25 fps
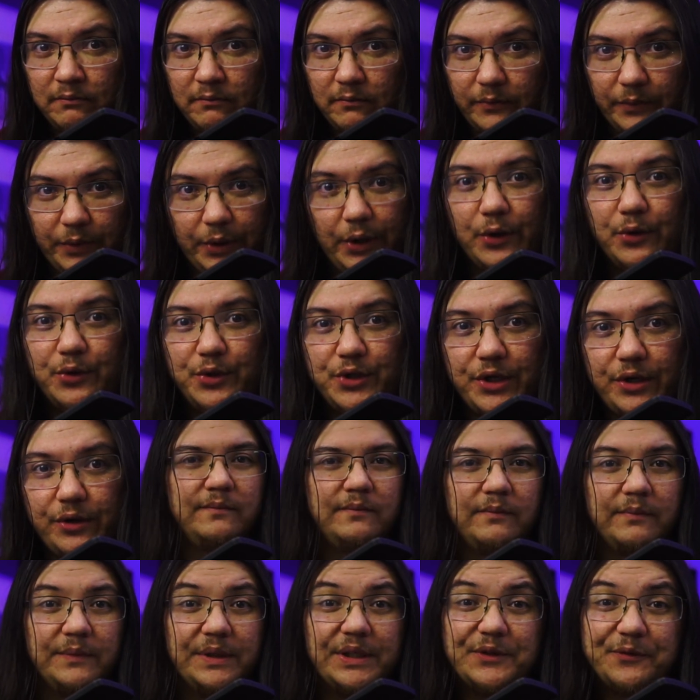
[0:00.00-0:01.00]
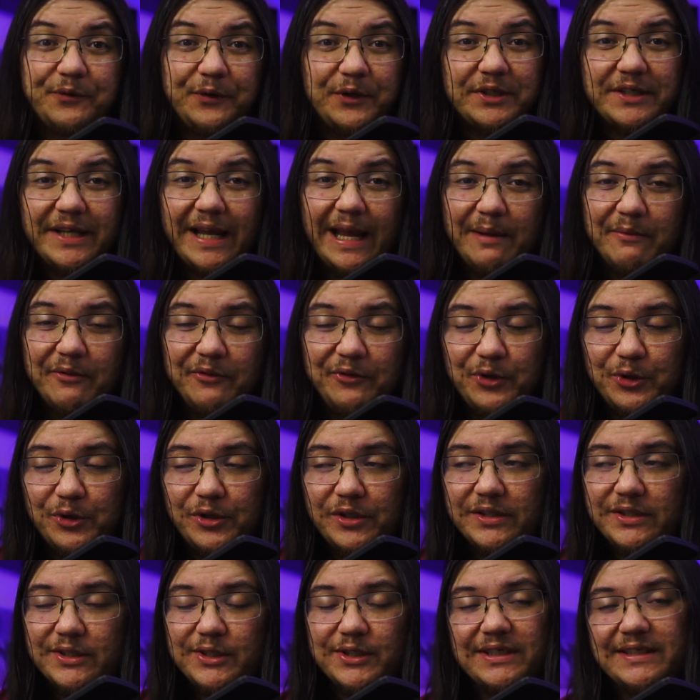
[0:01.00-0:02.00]
No joke. This first game of
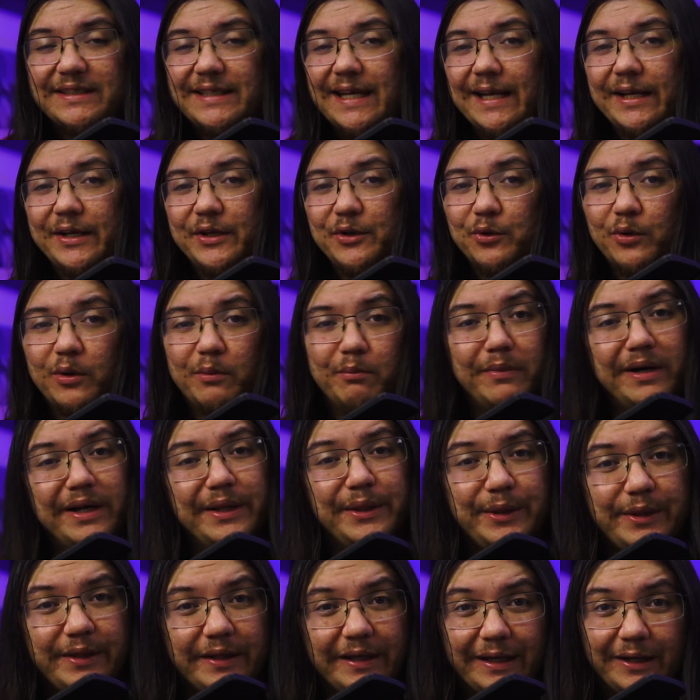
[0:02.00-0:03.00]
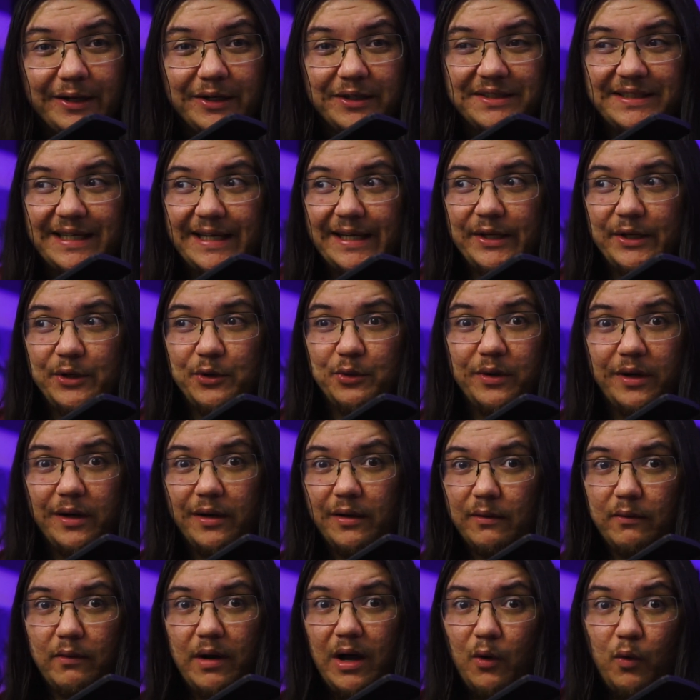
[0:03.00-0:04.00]
yours could take you a month, it could take you
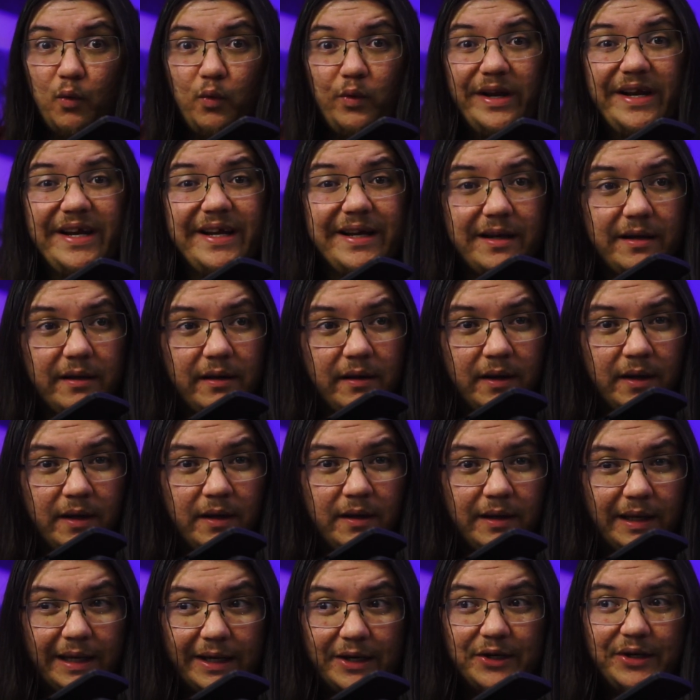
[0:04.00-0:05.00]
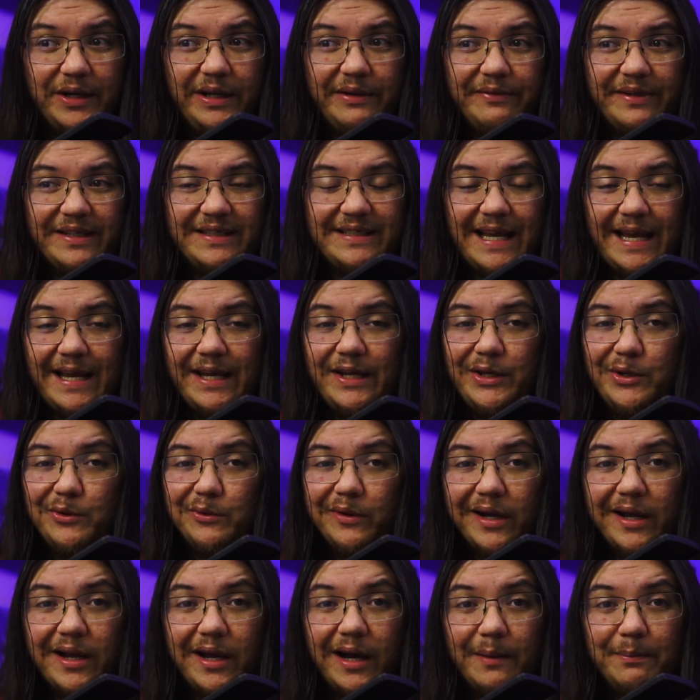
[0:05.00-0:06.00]
a week, it could even take you a
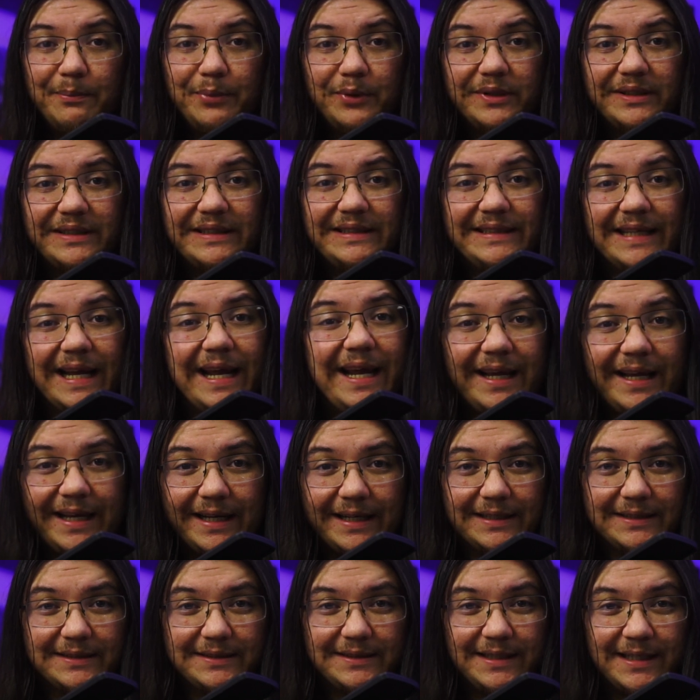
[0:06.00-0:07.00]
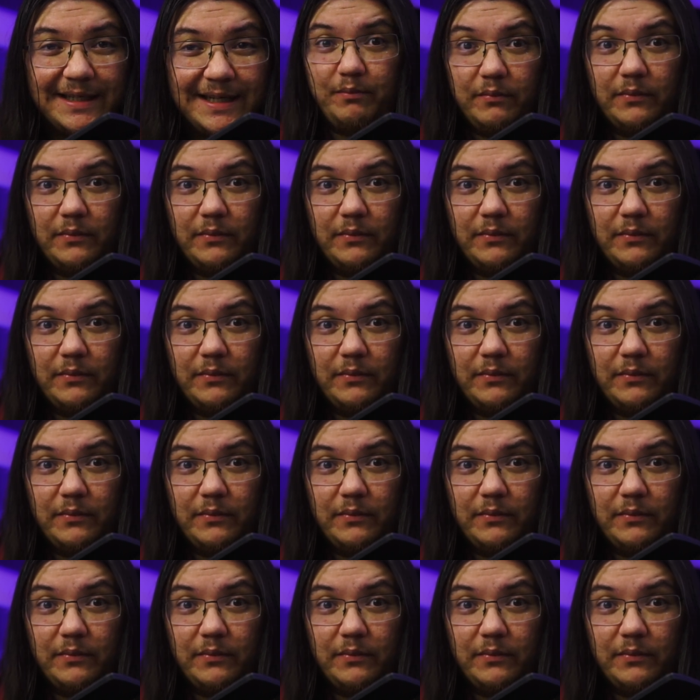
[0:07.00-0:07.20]
couple days.